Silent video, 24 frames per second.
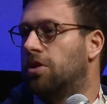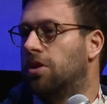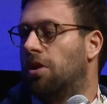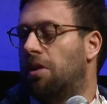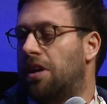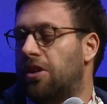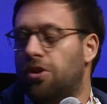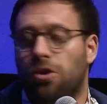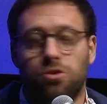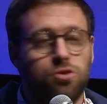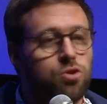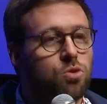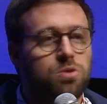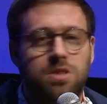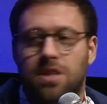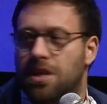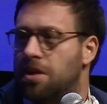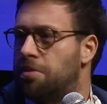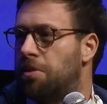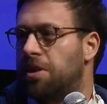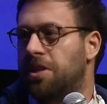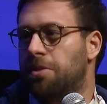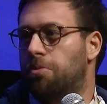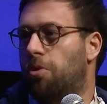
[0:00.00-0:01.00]
I don't do
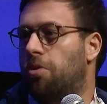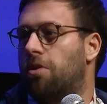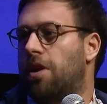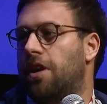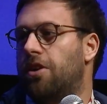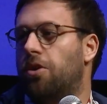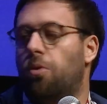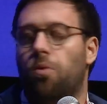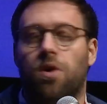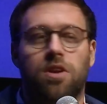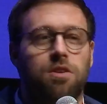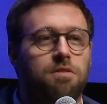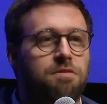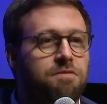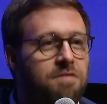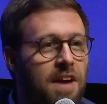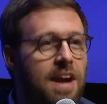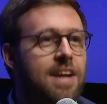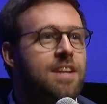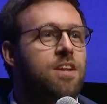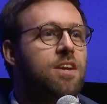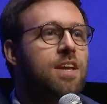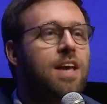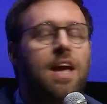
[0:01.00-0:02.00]
cinema anymore. I don't want to
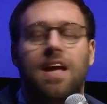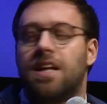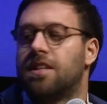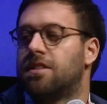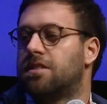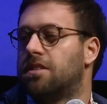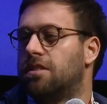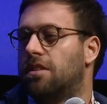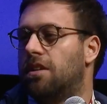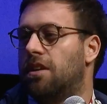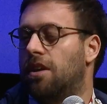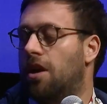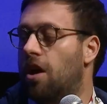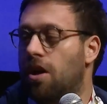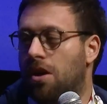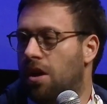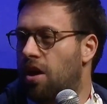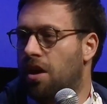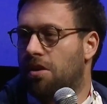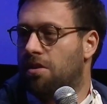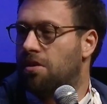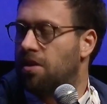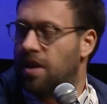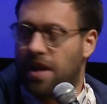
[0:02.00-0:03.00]
fight against
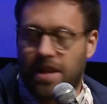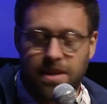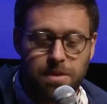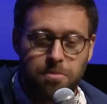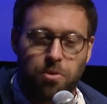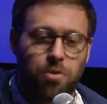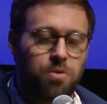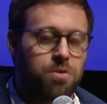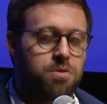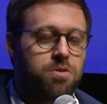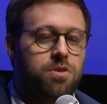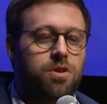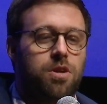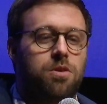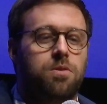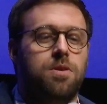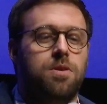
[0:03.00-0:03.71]
anymore.